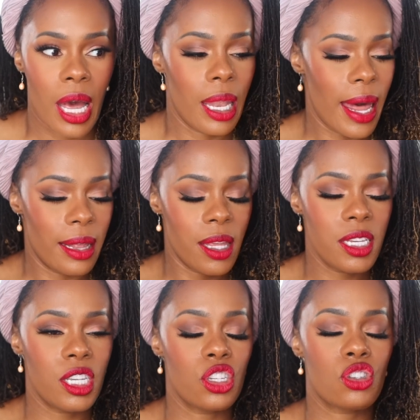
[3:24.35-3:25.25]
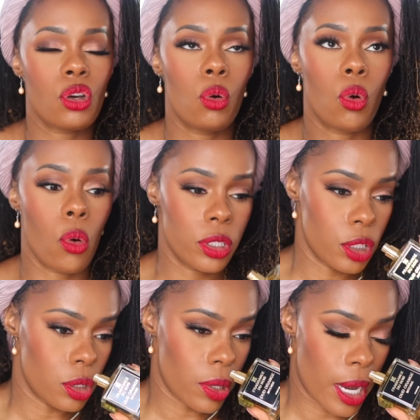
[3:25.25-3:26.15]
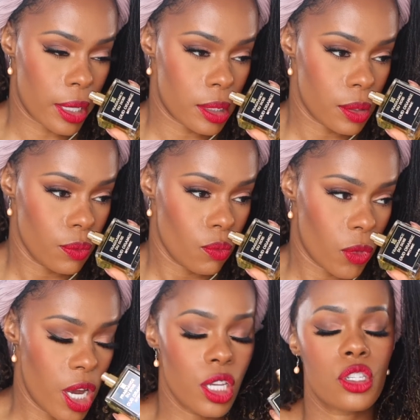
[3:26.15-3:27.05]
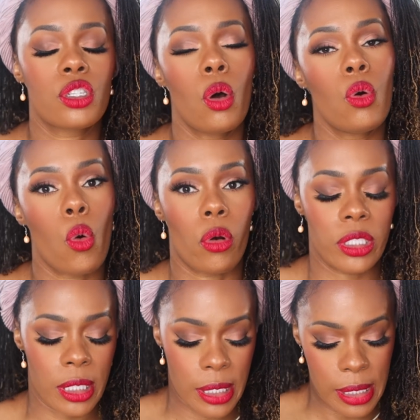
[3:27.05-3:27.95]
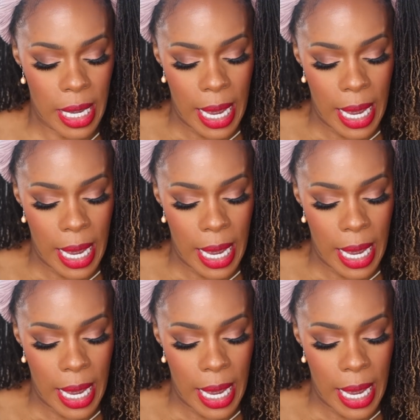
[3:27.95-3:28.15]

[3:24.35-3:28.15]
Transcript: Like, this is so gorgeous, you guys. It is so gorgeous.